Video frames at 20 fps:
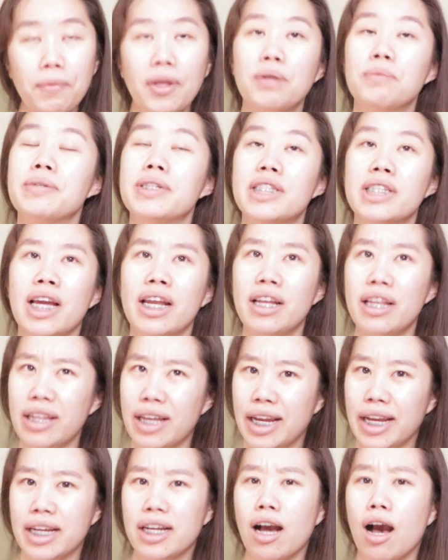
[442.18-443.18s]
was kind of
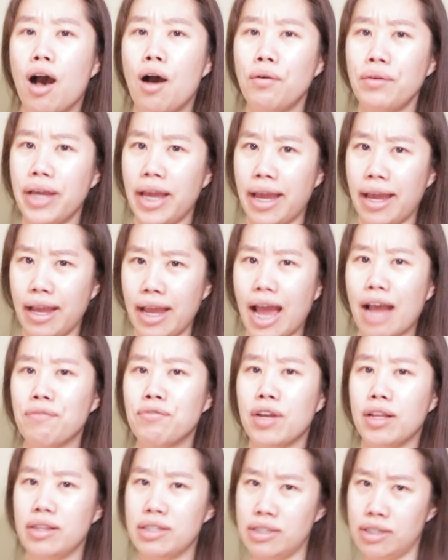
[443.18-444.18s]
like, okay,
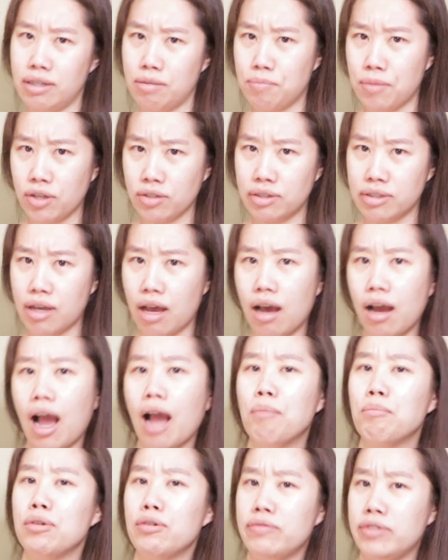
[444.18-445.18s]
after I listened to Hmong song,
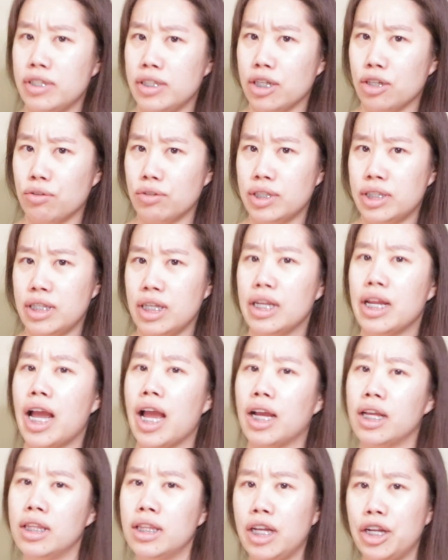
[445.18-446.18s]
I moved to the Christina
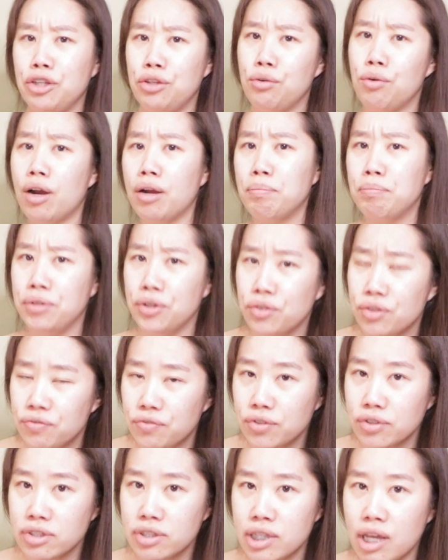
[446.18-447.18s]
Aguilera You Are
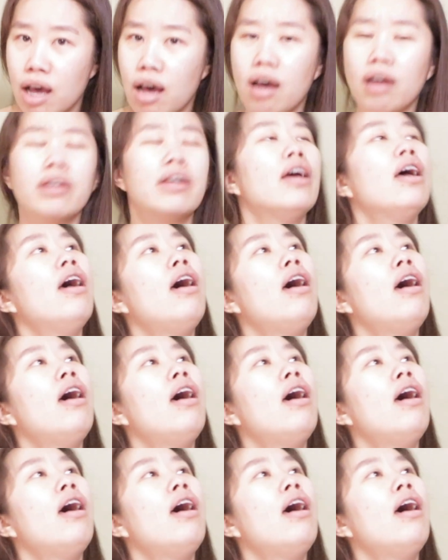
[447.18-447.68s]
Beautiful song.